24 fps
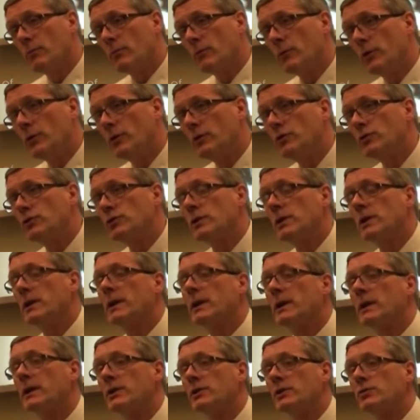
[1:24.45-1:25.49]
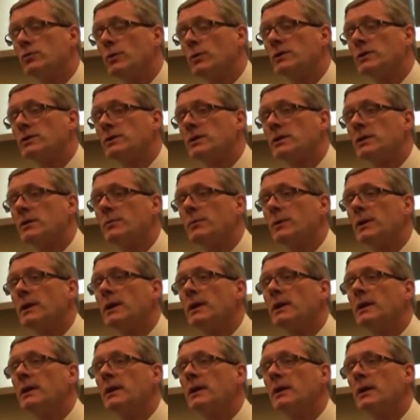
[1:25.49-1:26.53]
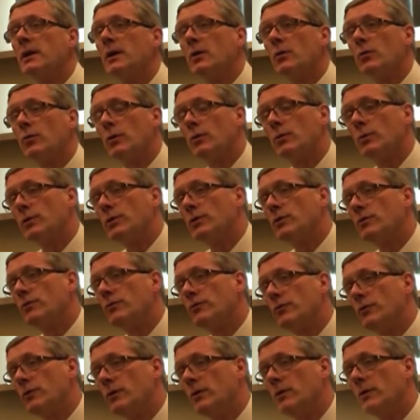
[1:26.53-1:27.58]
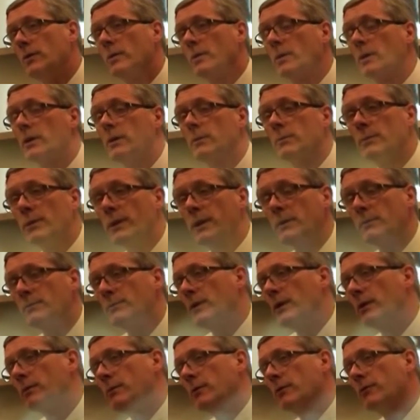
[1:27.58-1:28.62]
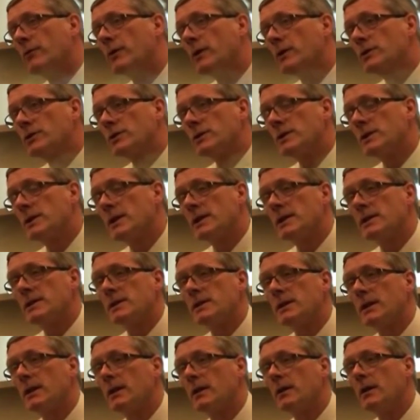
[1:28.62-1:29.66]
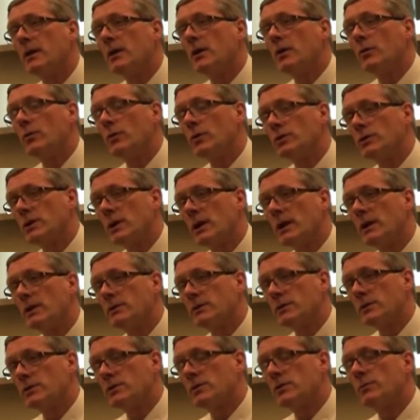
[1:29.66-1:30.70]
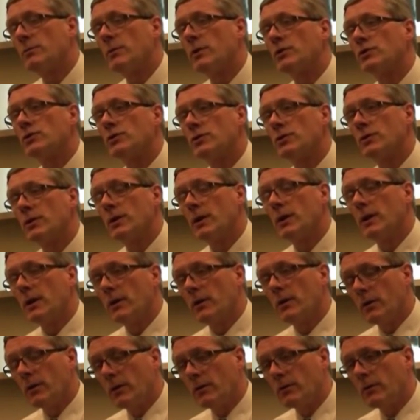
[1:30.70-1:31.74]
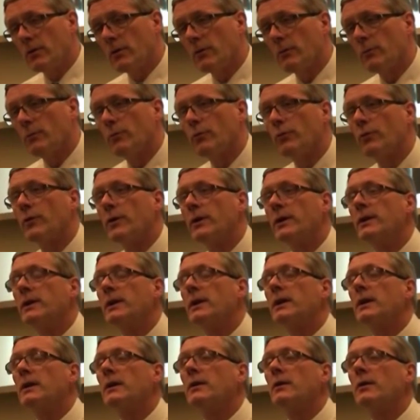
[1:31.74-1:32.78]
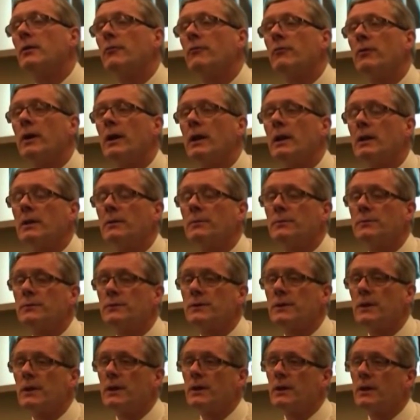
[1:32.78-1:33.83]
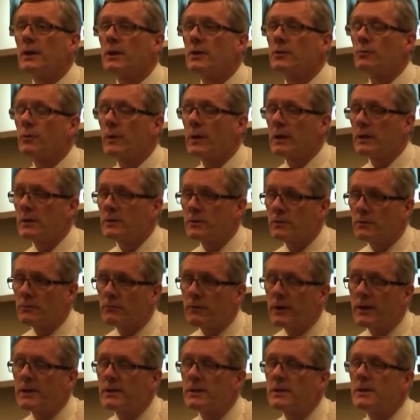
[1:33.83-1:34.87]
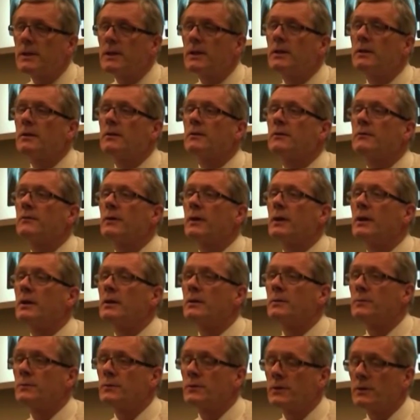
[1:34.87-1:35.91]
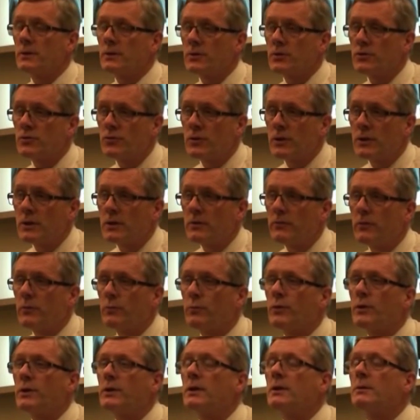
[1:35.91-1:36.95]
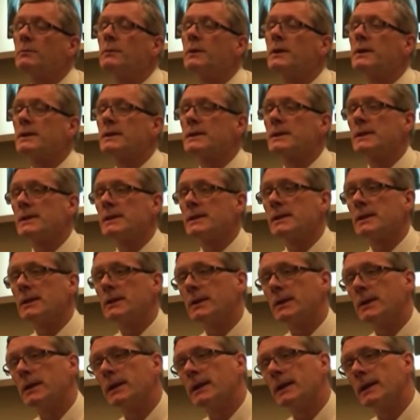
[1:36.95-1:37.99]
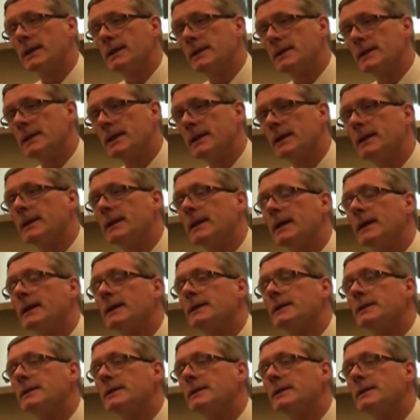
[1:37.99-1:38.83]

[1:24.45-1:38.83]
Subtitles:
usually at least once at the beginning, where we do full or complete pulmonary function testing, which allows us to measure your breathing volumes as well as the resting lung volumes and the strength of your breathing muscles and other things like that.